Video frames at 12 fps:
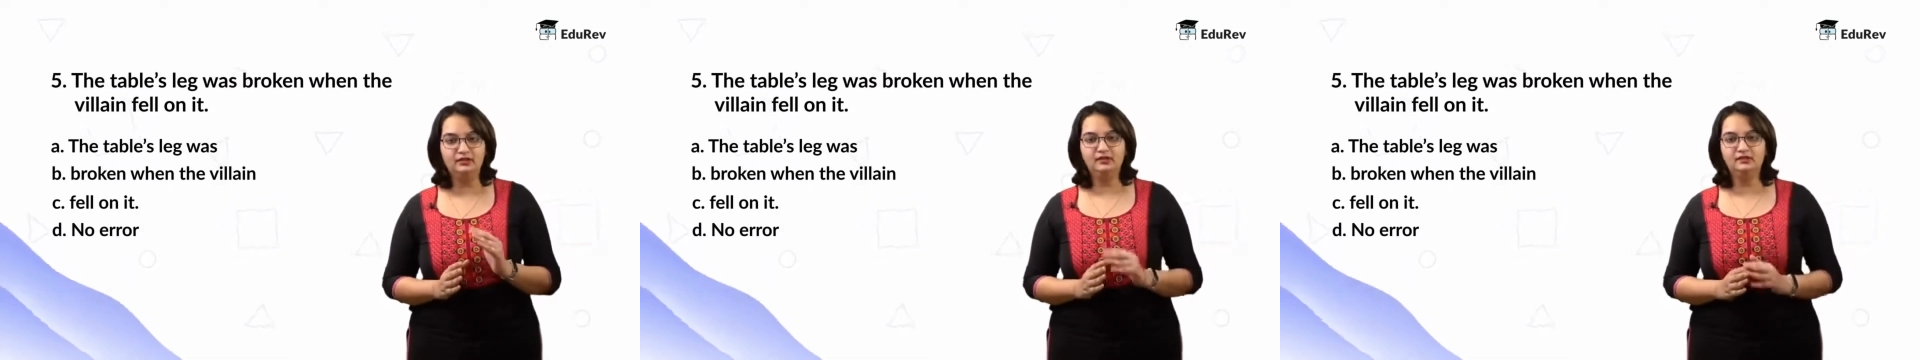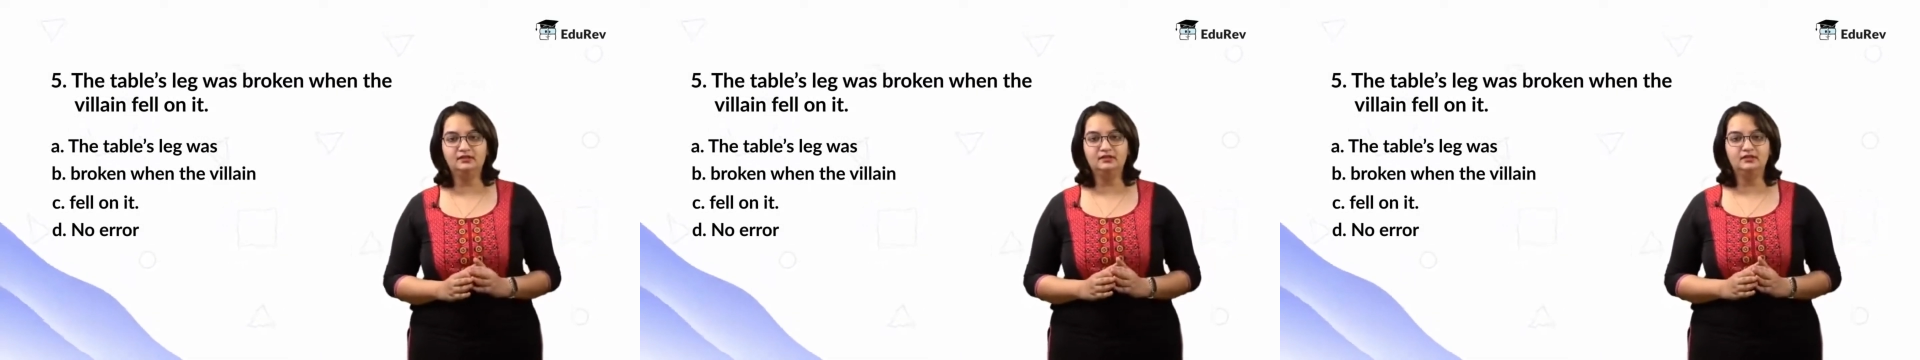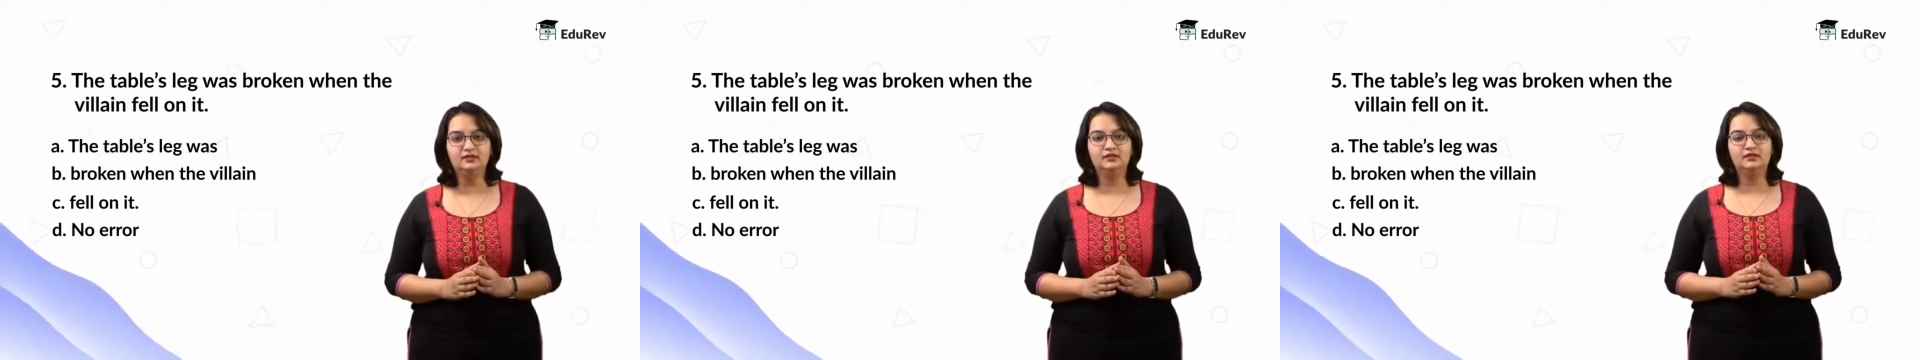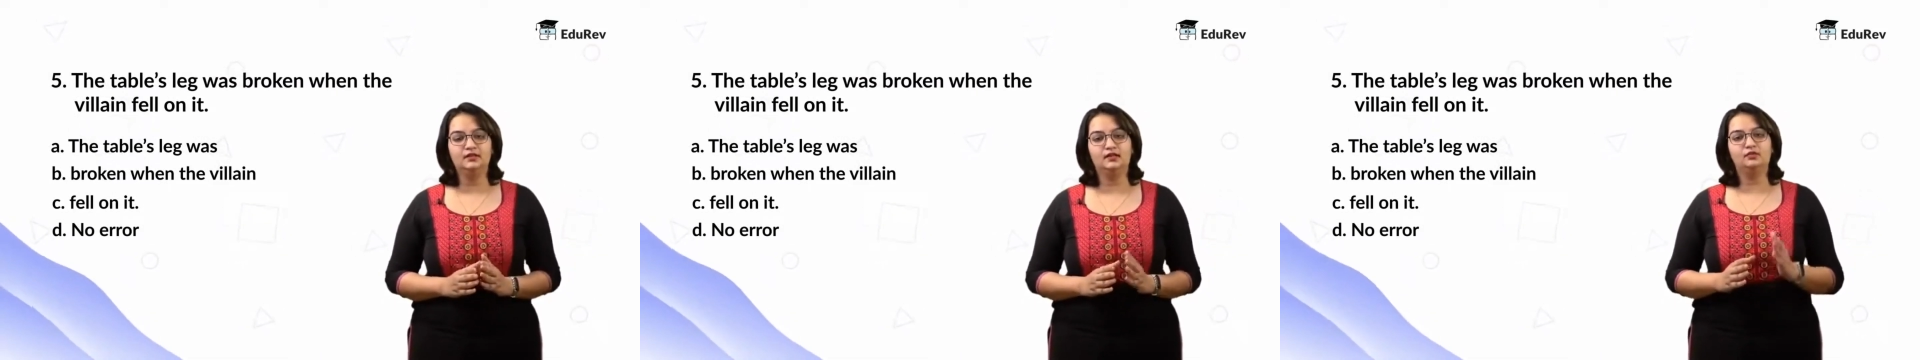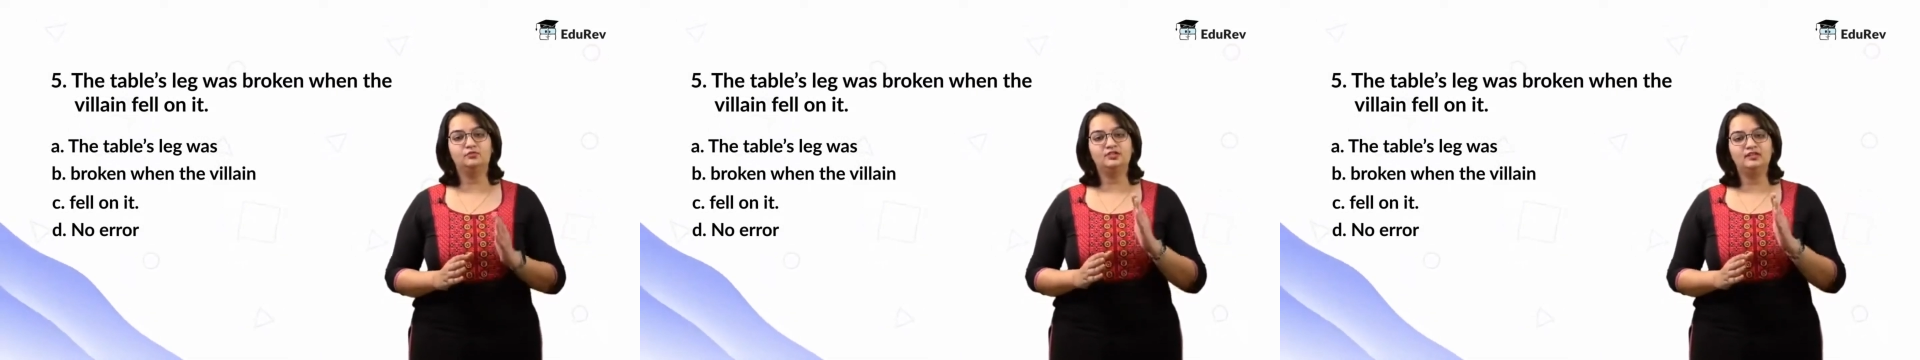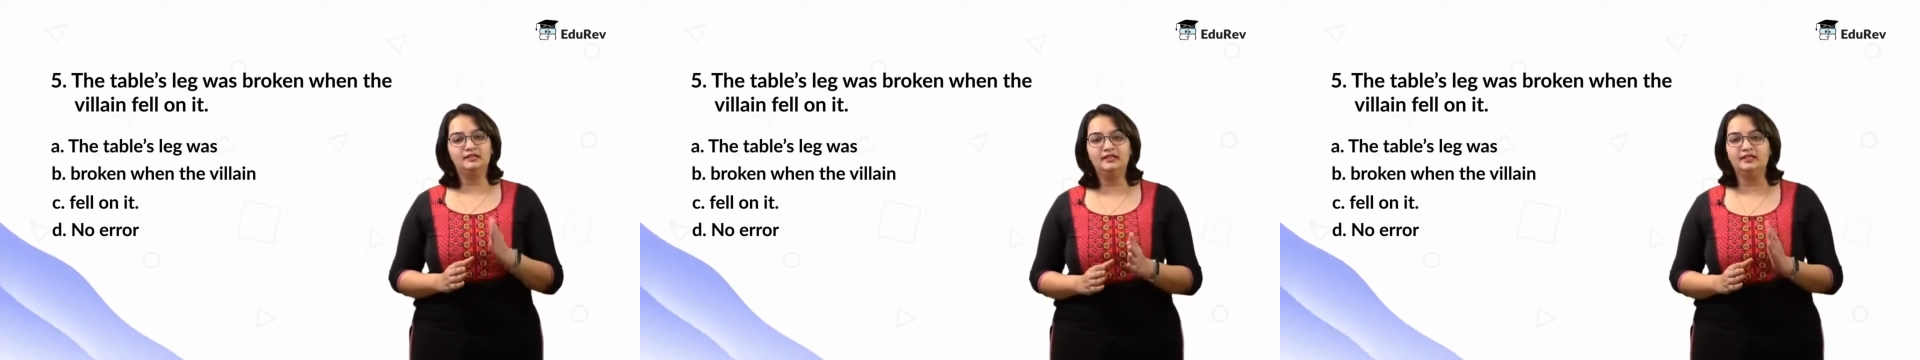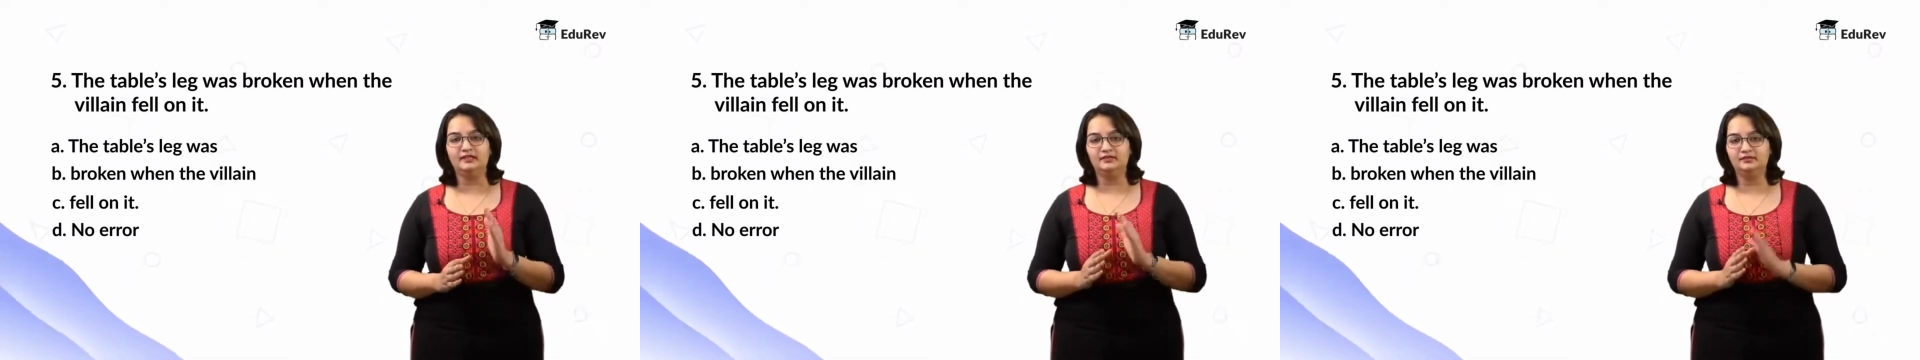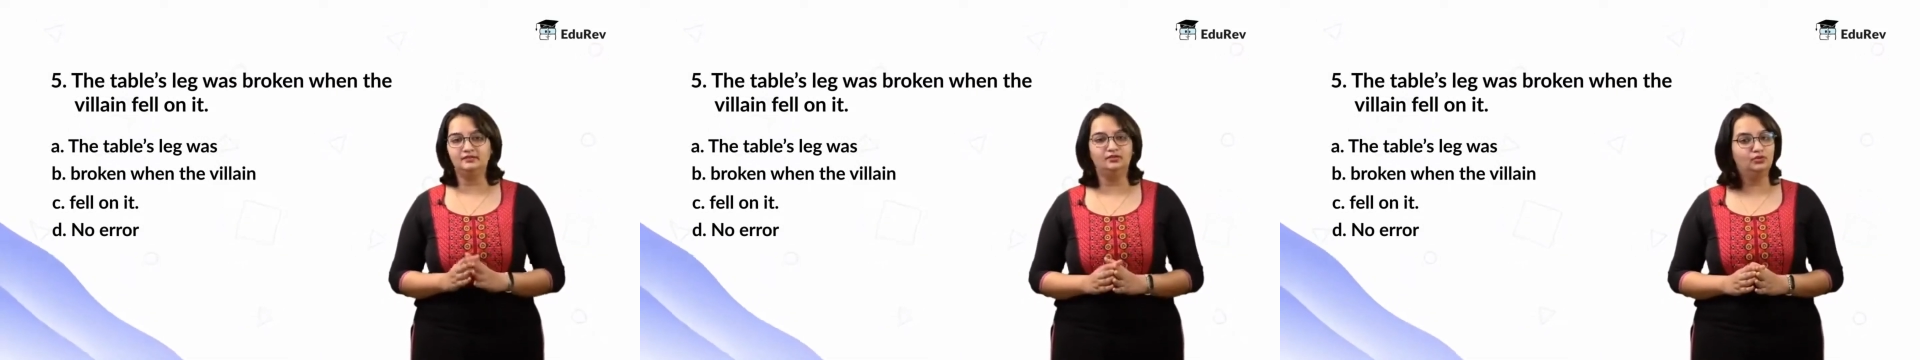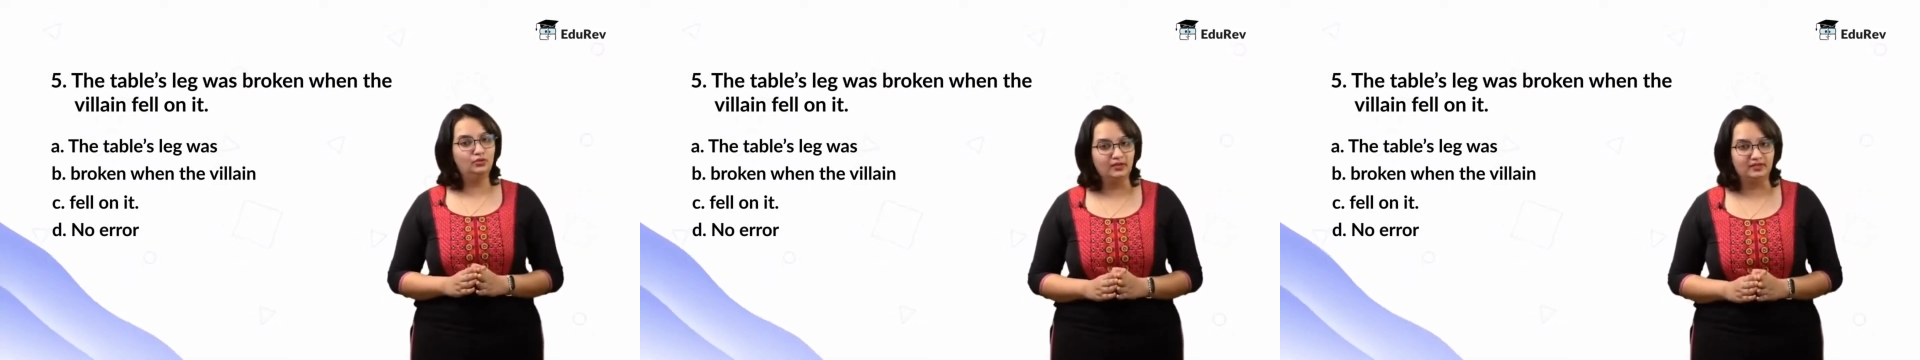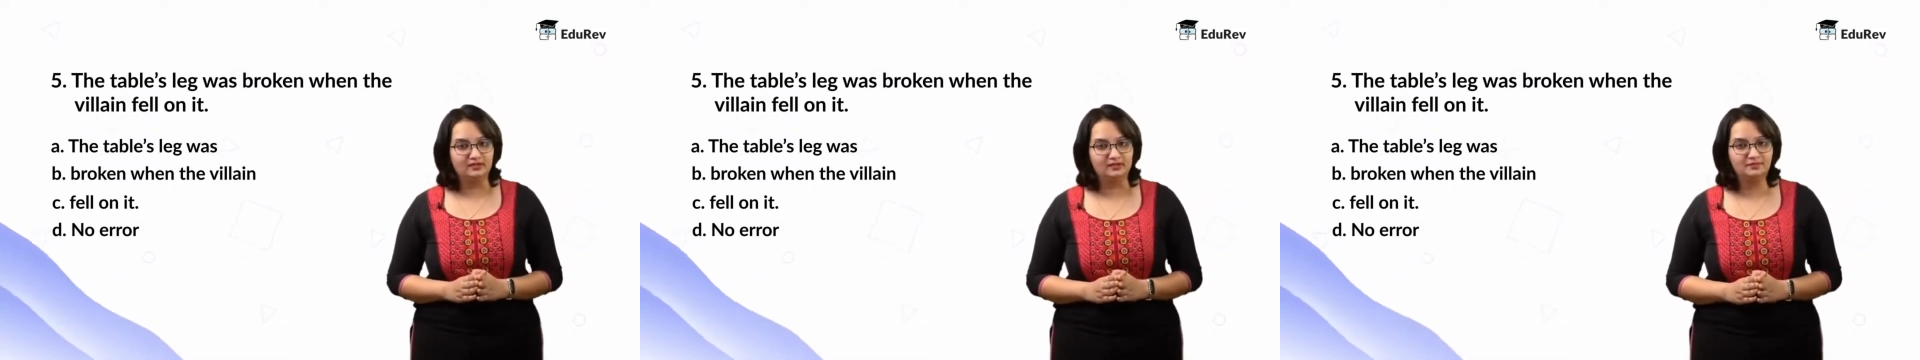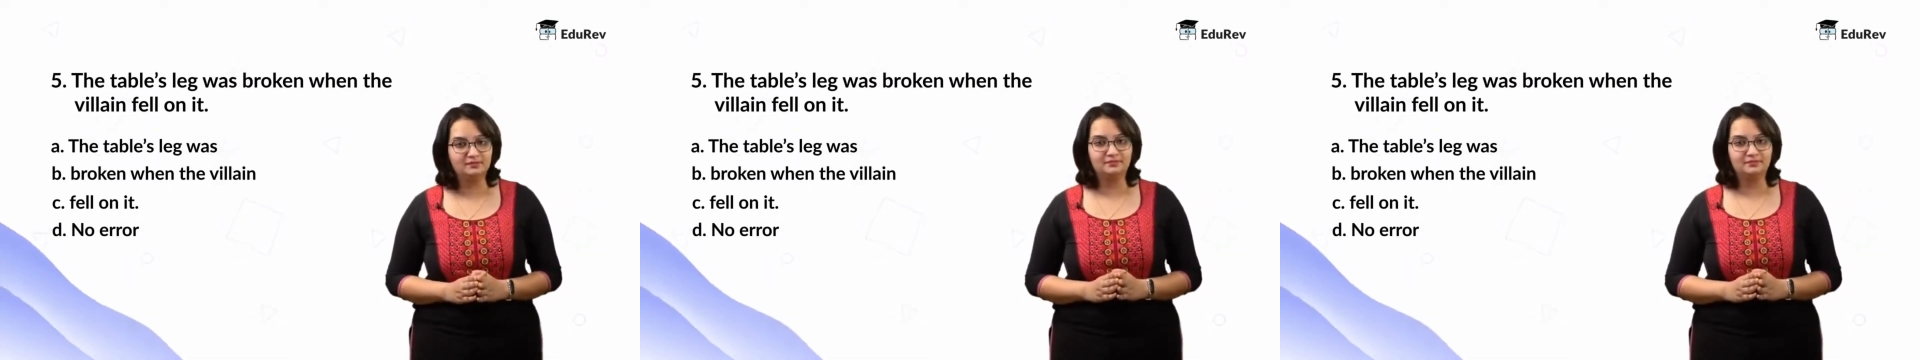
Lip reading: it. And option D, no error.